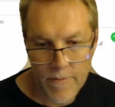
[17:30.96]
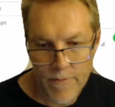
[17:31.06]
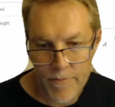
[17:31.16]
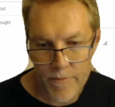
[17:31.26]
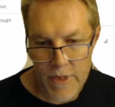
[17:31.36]

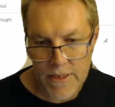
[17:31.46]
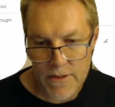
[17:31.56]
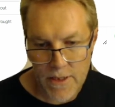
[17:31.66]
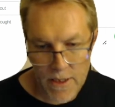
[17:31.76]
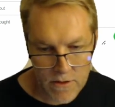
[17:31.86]
Please
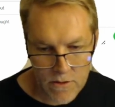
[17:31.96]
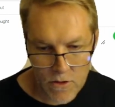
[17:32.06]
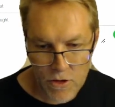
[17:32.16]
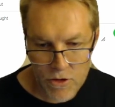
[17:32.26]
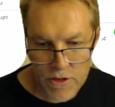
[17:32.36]
send
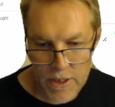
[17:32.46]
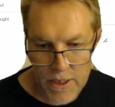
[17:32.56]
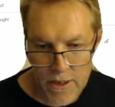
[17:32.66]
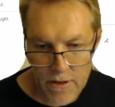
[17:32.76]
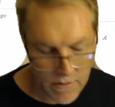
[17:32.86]

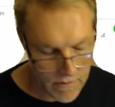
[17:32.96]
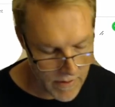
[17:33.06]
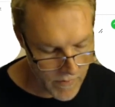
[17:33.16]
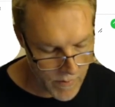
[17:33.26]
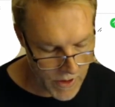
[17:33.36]
urgently. Everybody